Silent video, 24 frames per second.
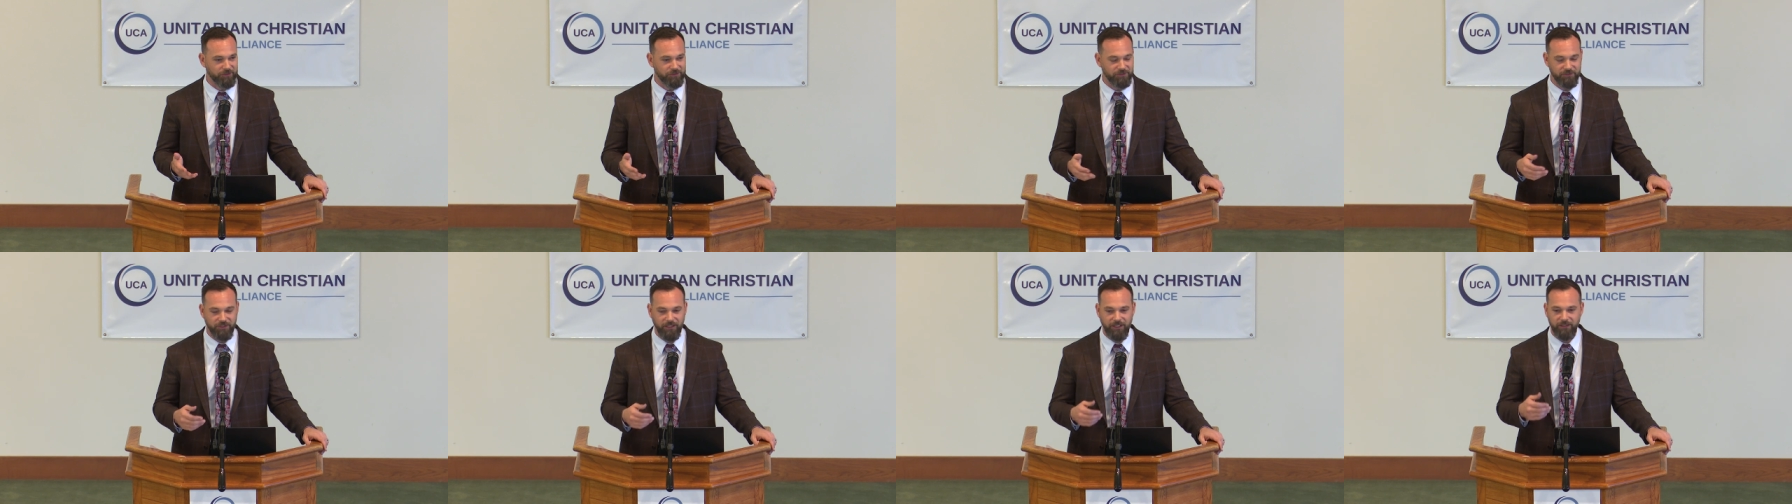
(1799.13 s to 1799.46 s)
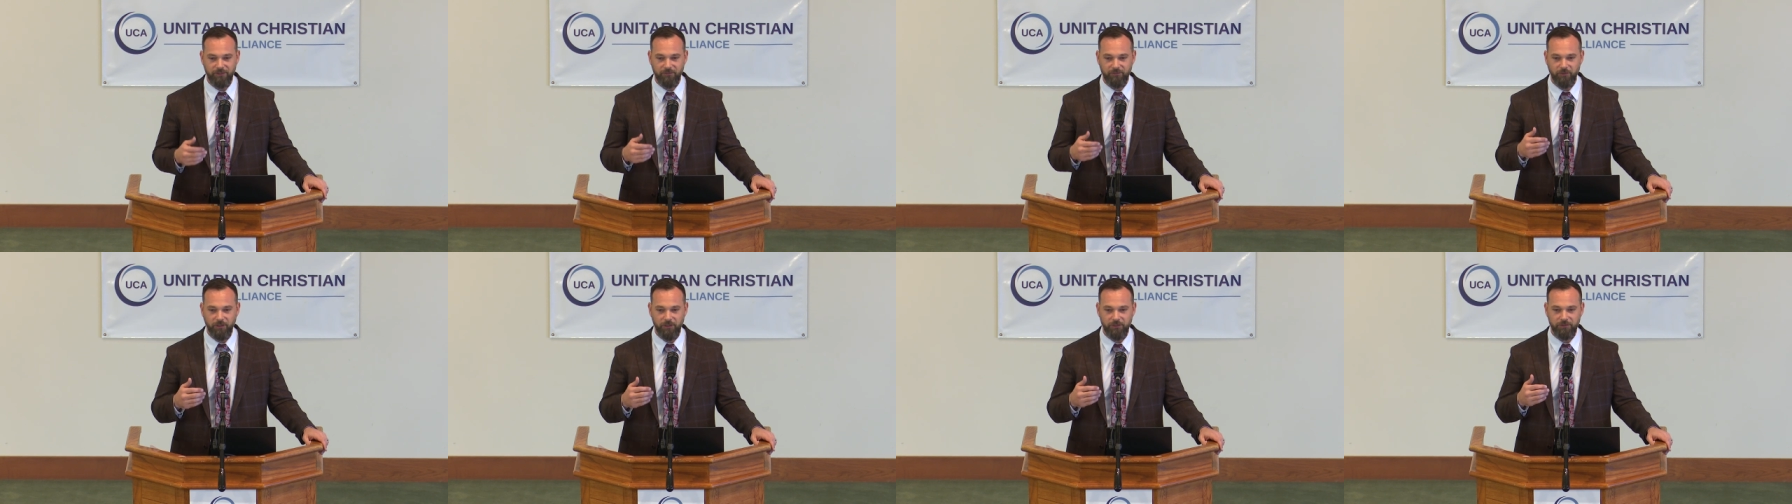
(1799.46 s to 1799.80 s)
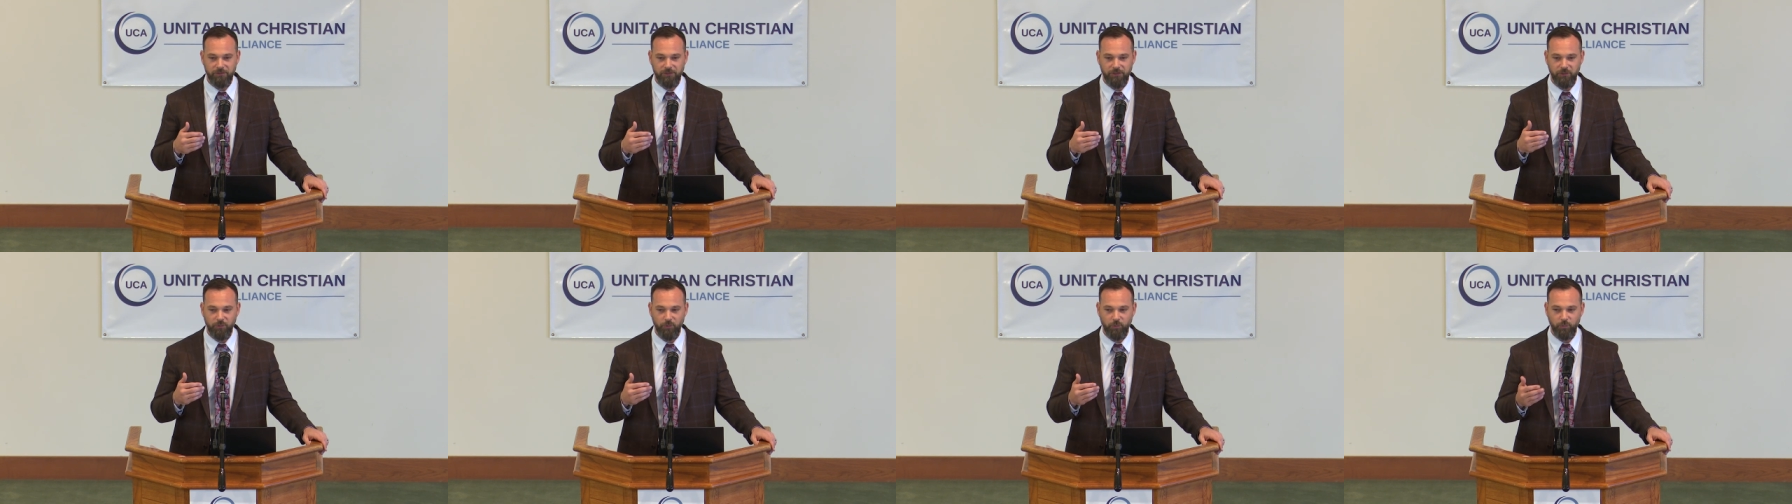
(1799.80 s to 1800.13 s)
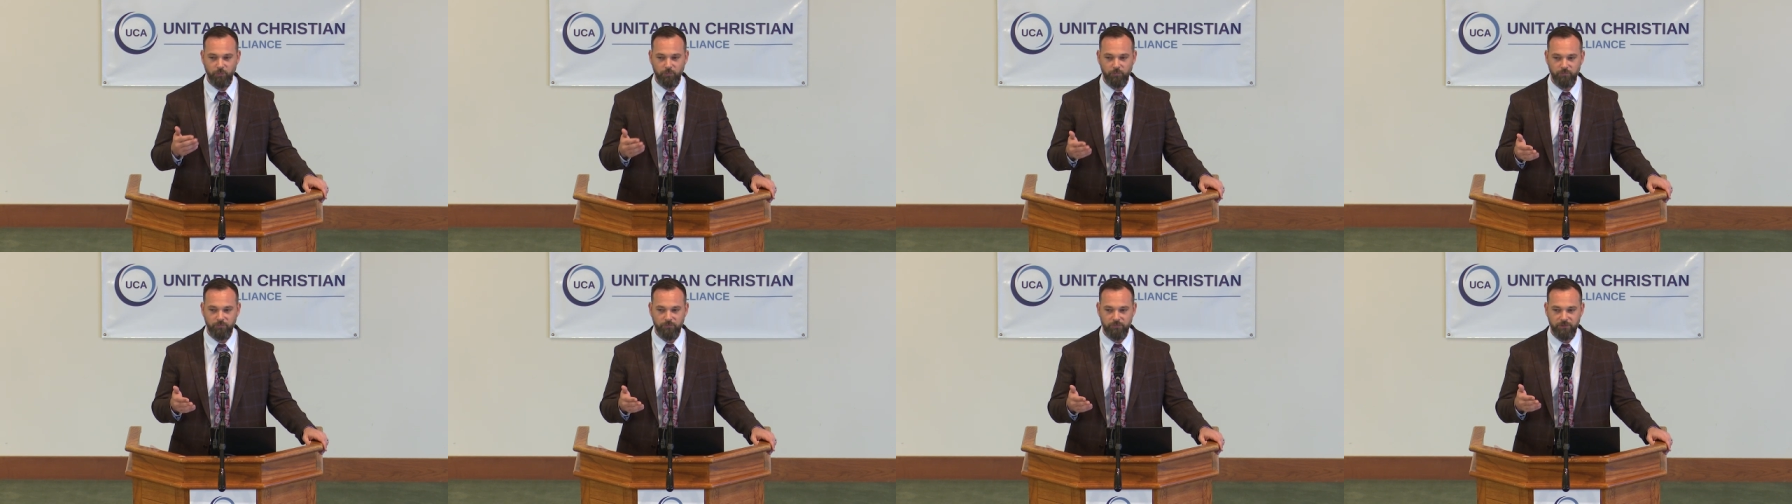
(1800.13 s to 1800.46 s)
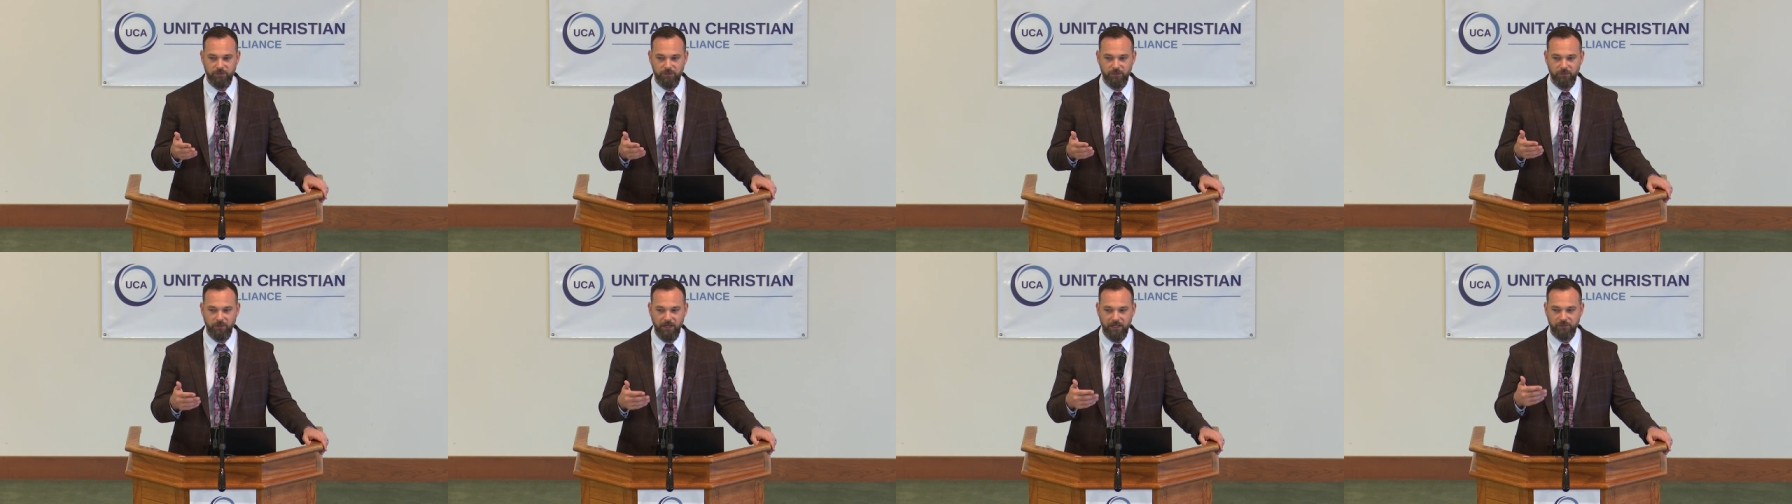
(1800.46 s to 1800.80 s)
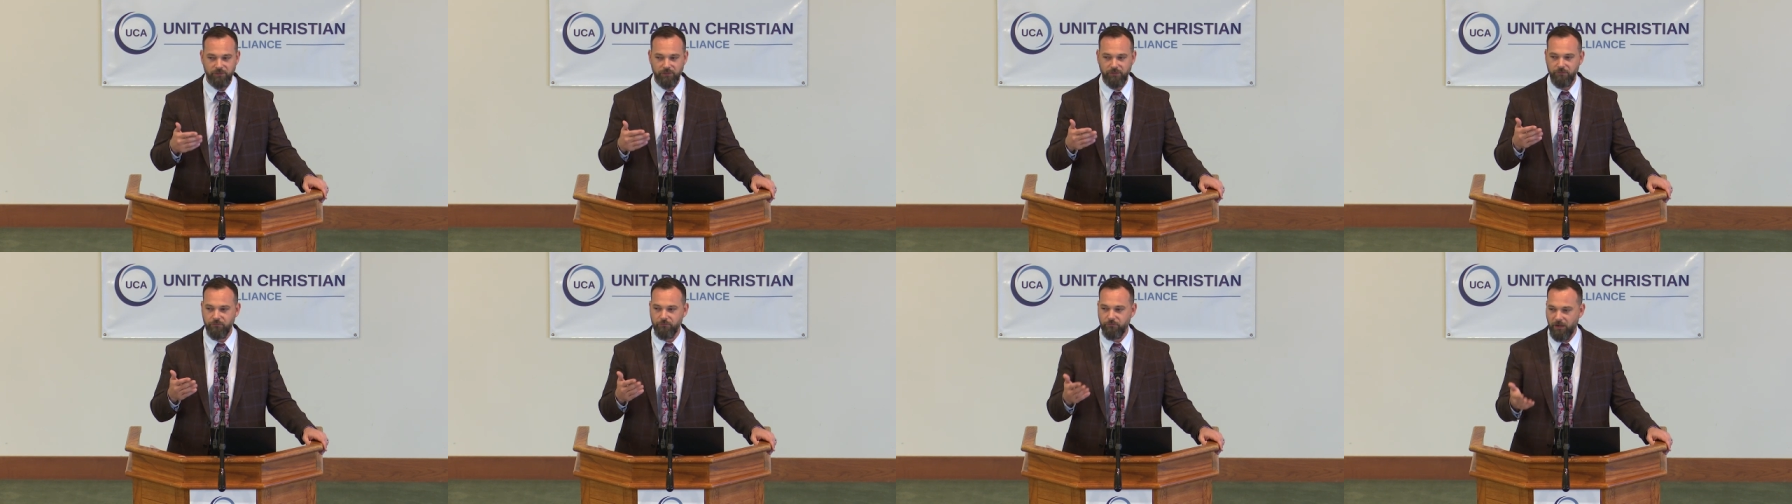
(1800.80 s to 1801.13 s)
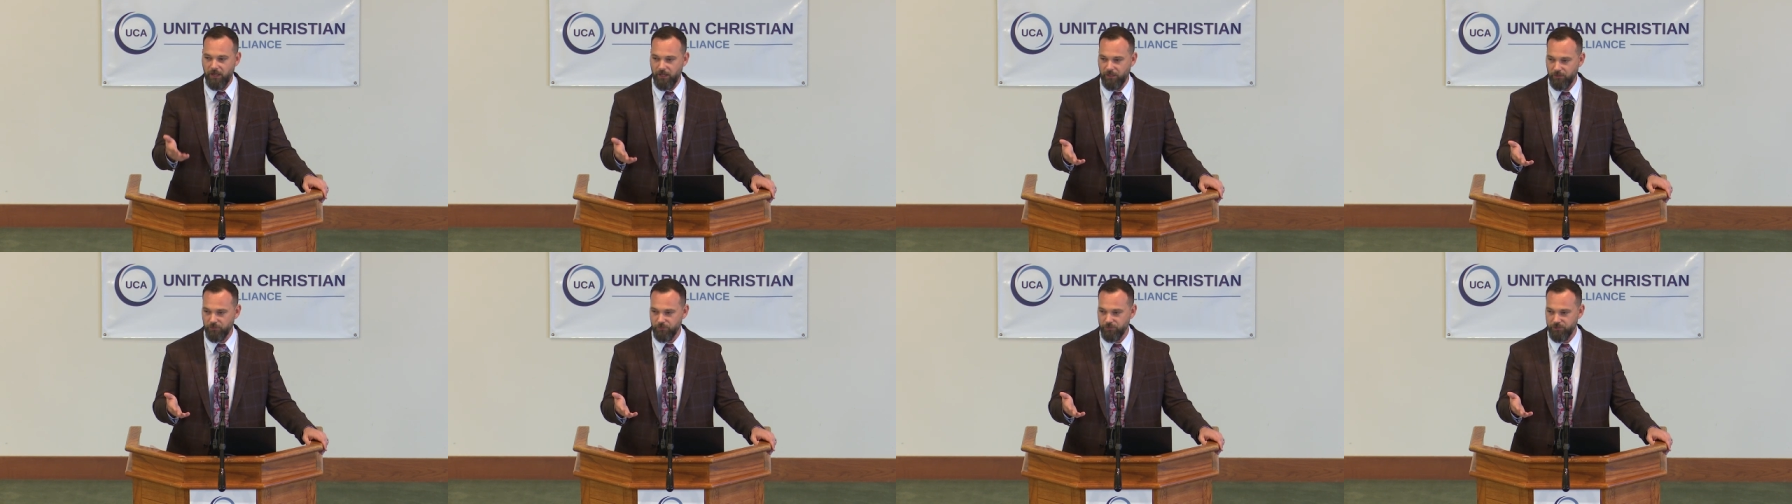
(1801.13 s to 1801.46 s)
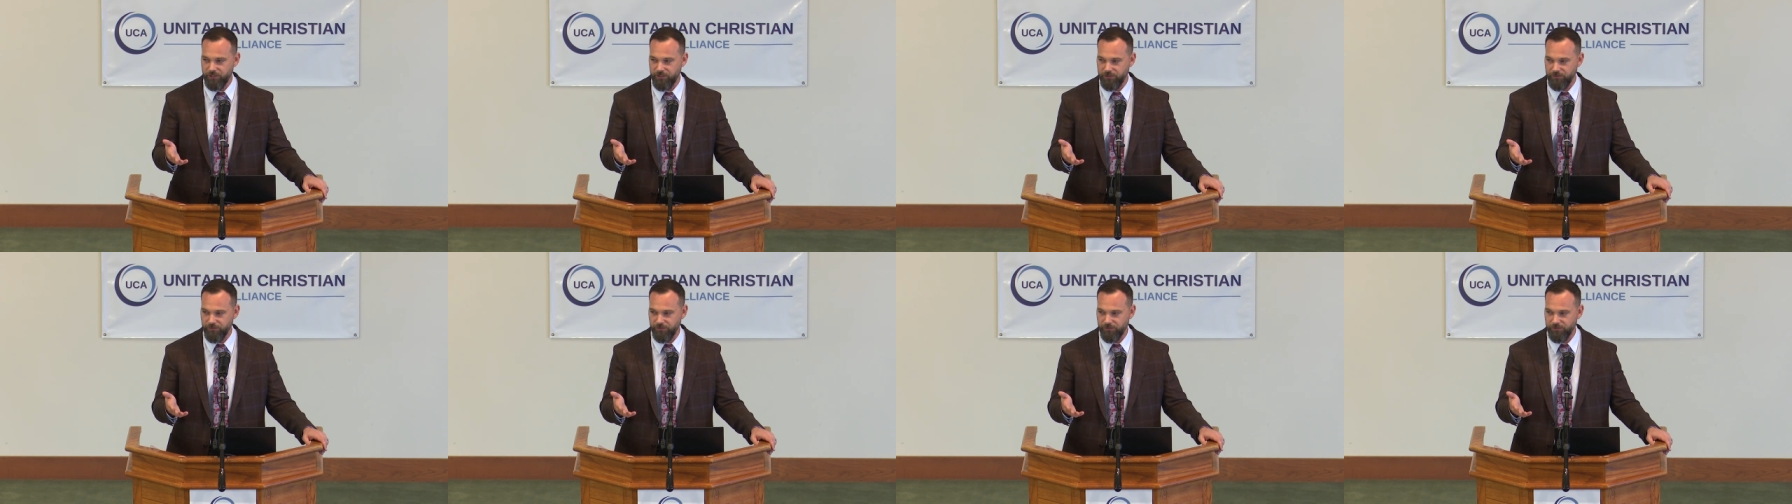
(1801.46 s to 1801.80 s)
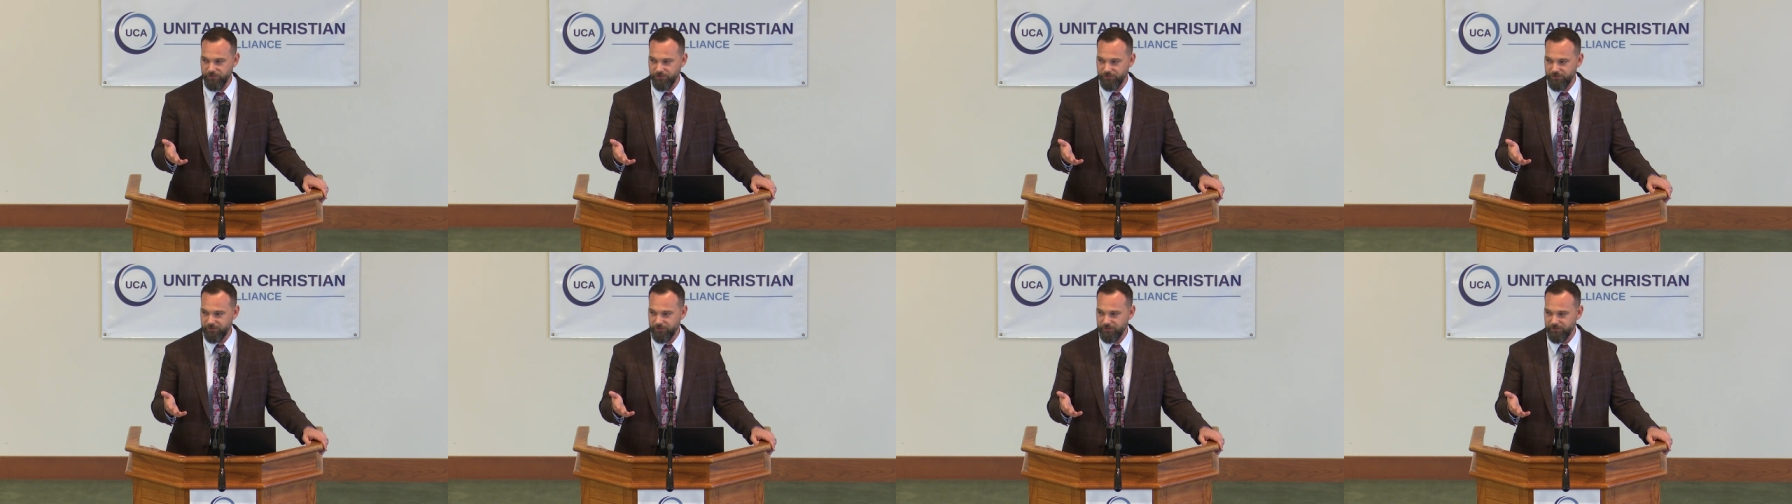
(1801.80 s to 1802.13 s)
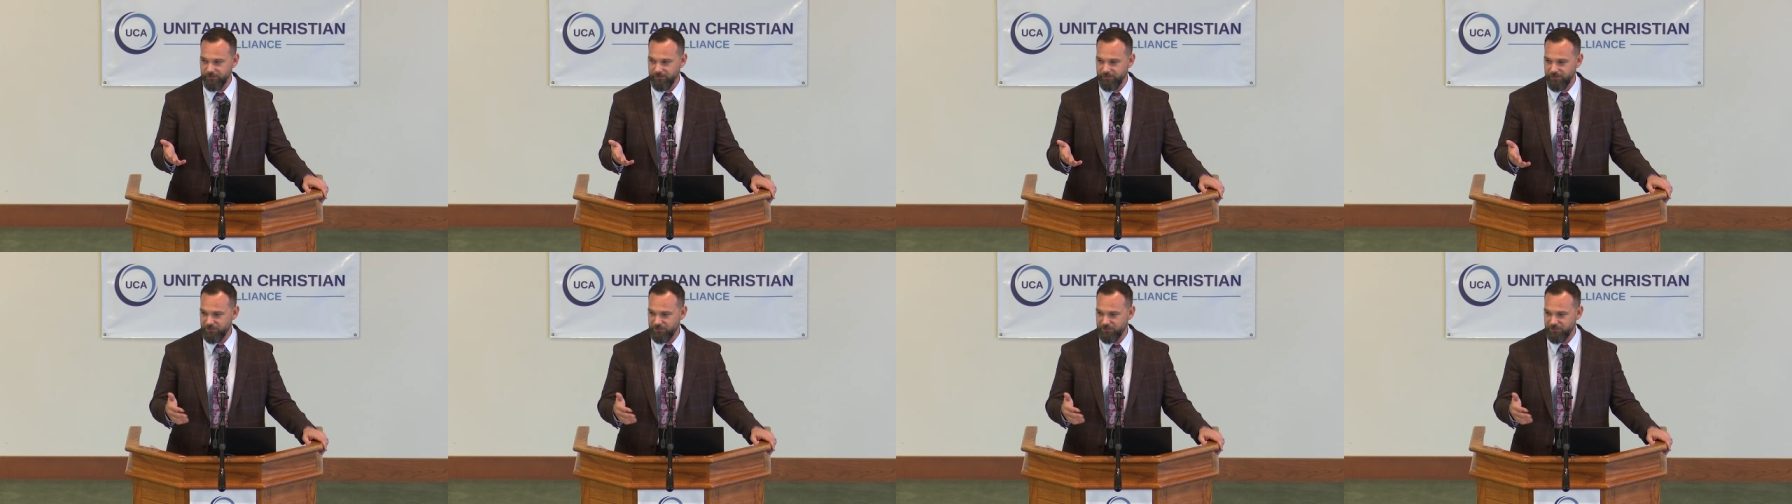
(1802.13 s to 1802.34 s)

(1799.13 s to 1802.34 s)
It's like, well, do you, do you actually follow Jesus?